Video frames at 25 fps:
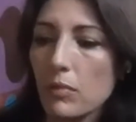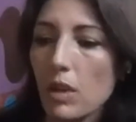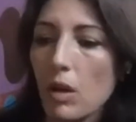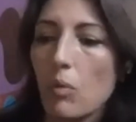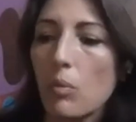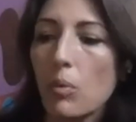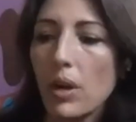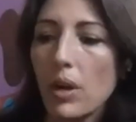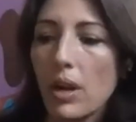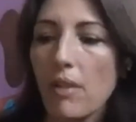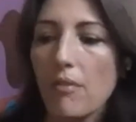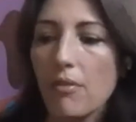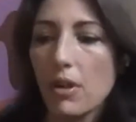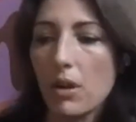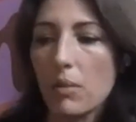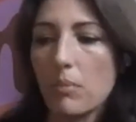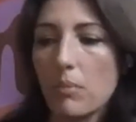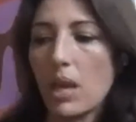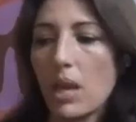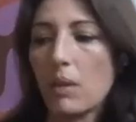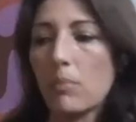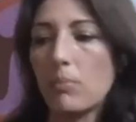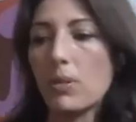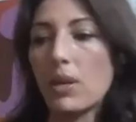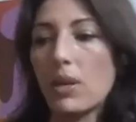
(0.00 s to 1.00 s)
whatever it
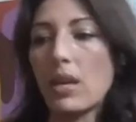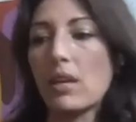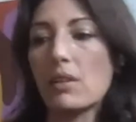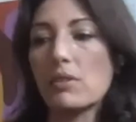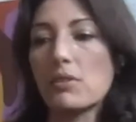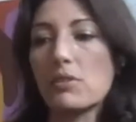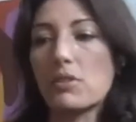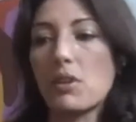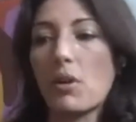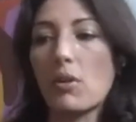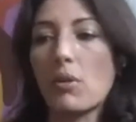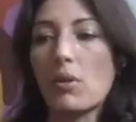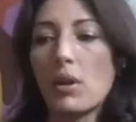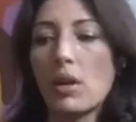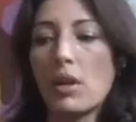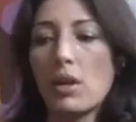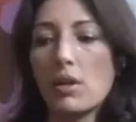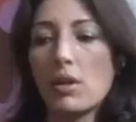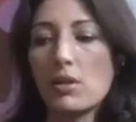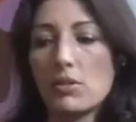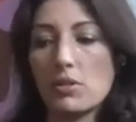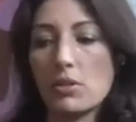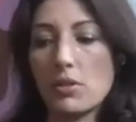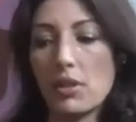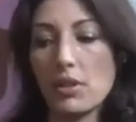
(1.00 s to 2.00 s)
may be. So
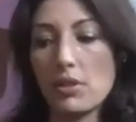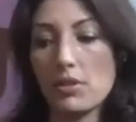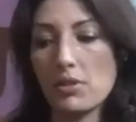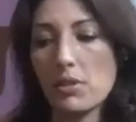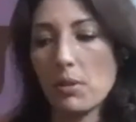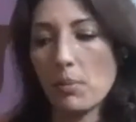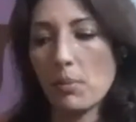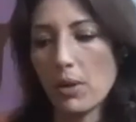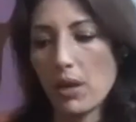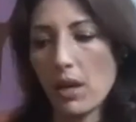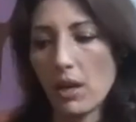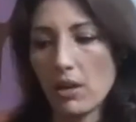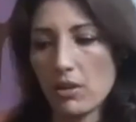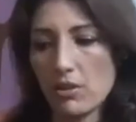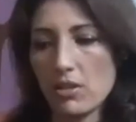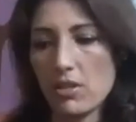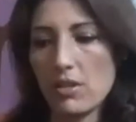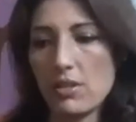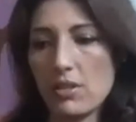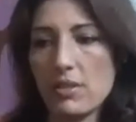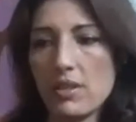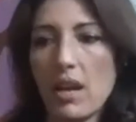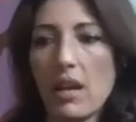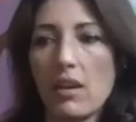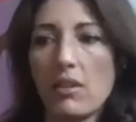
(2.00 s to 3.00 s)
there's the production
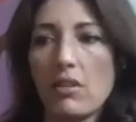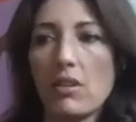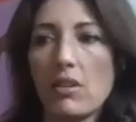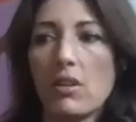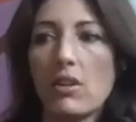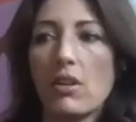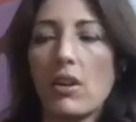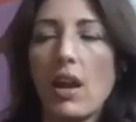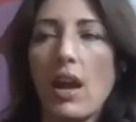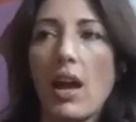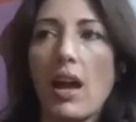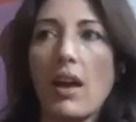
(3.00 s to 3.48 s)
designer,